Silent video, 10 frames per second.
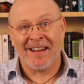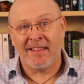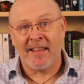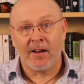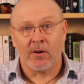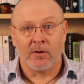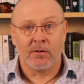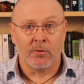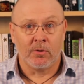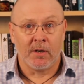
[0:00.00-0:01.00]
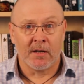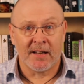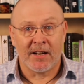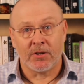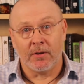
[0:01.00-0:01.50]
in their current
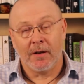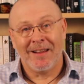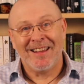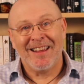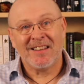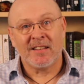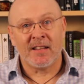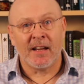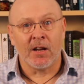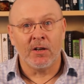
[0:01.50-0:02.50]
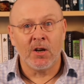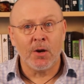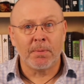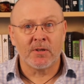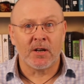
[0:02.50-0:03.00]
organisation, to seek a
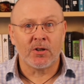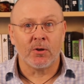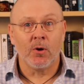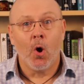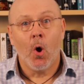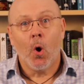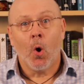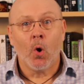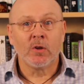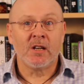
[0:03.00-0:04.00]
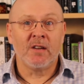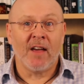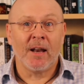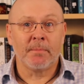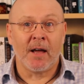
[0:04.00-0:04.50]
new position, or to
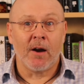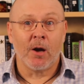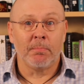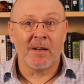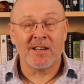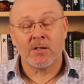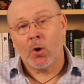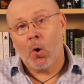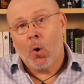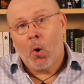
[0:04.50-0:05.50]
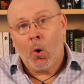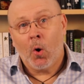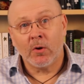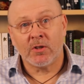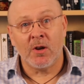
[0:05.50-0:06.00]
develop their own business,
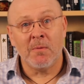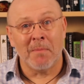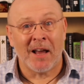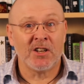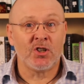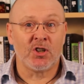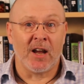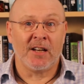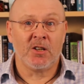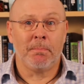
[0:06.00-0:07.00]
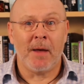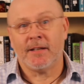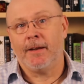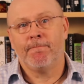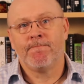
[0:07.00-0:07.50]
or to manage change better.